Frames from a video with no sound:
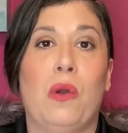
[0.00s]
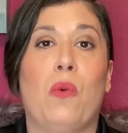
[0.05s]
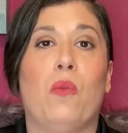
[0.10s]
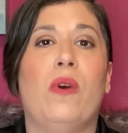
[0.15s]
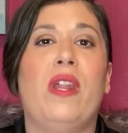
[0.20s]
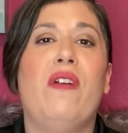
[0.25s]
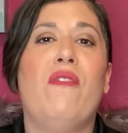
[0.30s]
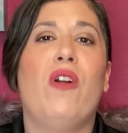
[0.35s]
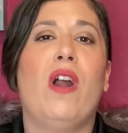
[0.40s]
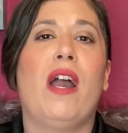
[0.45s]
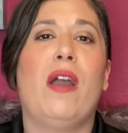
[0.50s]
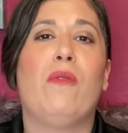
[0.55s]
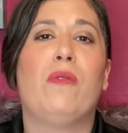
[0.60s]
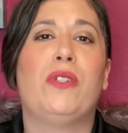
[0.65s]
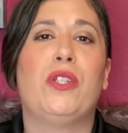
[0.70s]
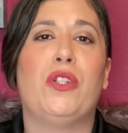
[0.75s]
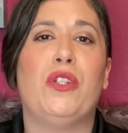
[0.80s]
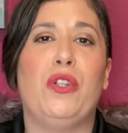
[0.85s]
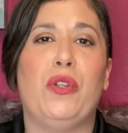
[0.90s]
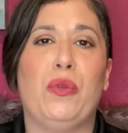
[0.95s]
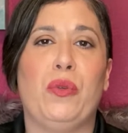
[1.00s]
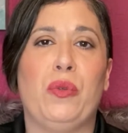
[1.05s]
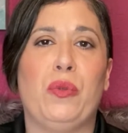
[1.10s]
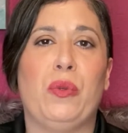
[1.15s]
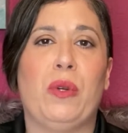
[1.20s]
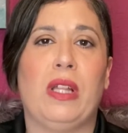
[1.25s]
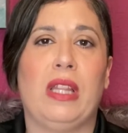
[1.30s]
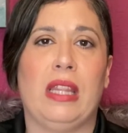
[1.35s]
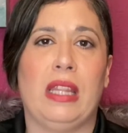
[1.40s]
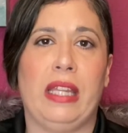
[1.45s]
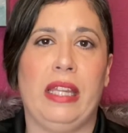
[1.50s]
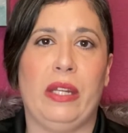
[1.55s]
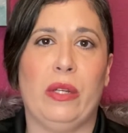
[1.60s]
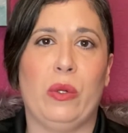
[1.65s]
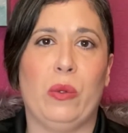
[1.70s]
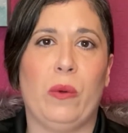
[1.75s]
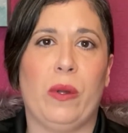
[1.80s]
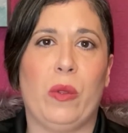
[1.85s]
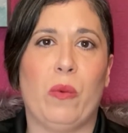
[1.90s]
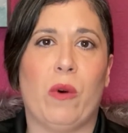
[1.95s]
whenever I was a new leader
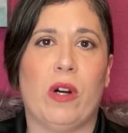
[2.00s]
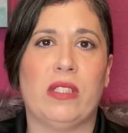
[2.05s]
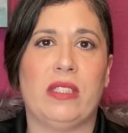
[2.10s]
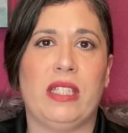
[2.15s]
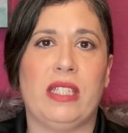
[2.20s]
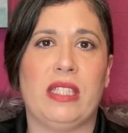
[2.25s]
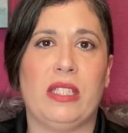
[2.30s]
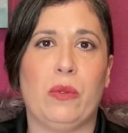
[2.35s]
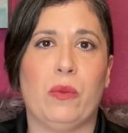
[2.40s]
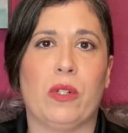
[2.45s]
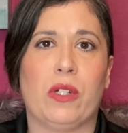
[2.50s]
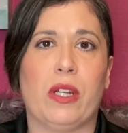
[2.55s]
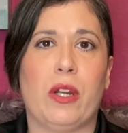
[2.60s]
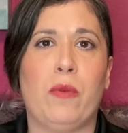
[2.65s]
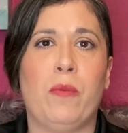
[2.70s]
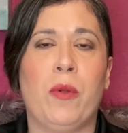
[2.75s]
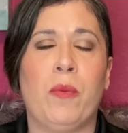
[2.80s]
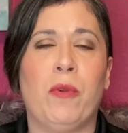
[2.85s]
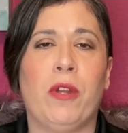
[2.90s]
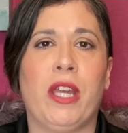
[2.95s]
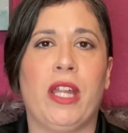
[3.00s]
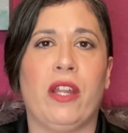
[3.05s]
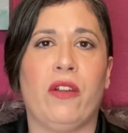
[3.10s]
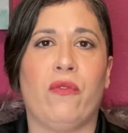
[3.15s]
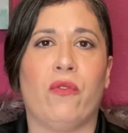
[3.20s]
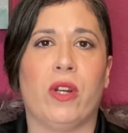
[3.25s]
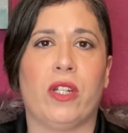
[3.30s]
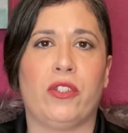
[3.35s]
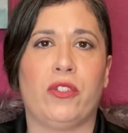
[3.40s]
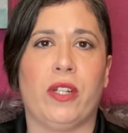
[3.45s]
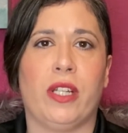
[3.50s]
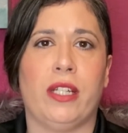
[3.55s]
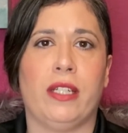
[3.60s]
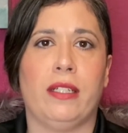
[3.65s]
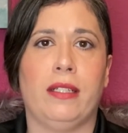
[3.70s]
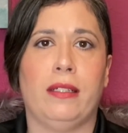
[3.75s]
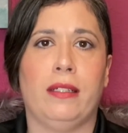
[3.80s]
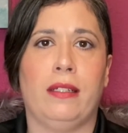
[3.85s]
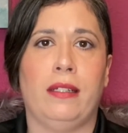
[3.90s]
with Walt Disney World, I remember getting frustrated.